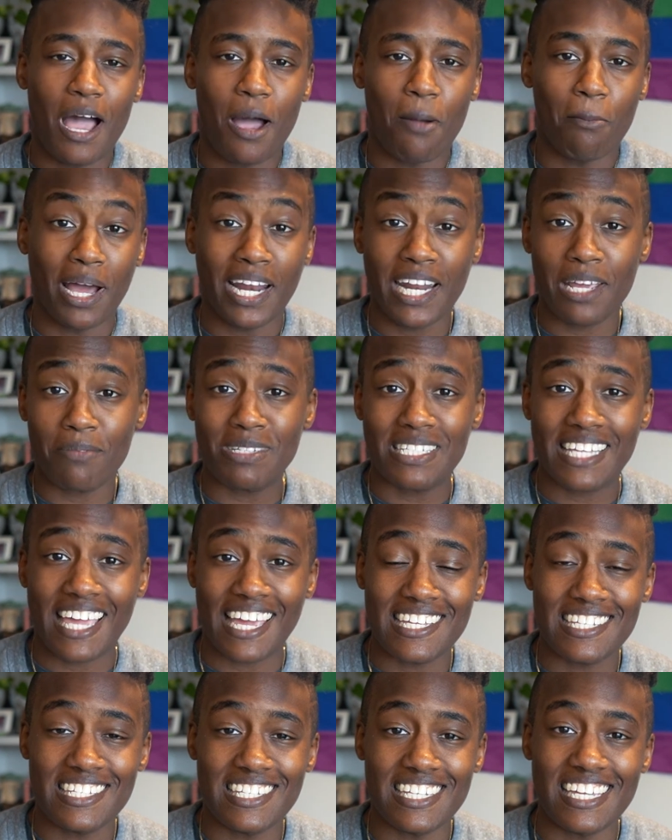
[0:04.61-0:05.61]
My name is
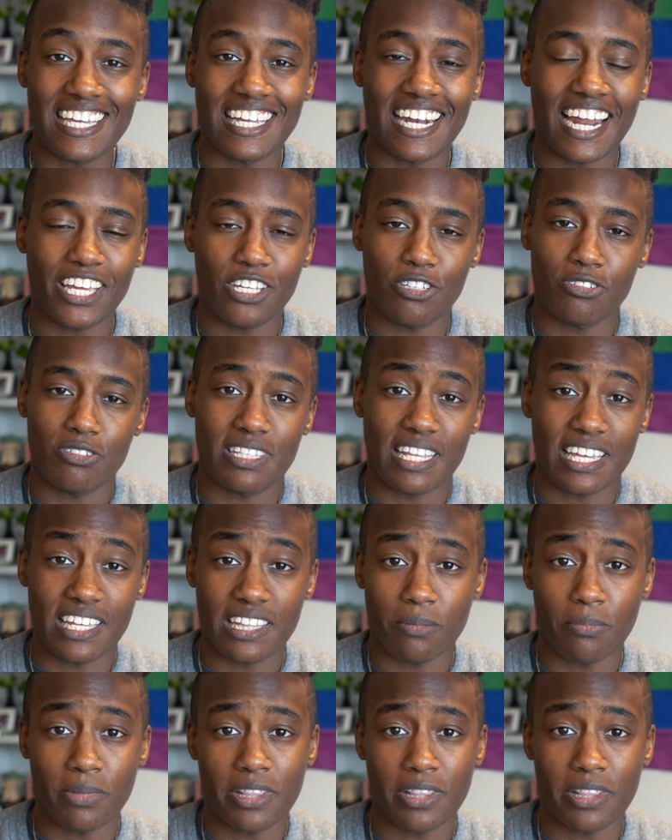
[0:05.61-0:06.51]
Casey and I use they, them,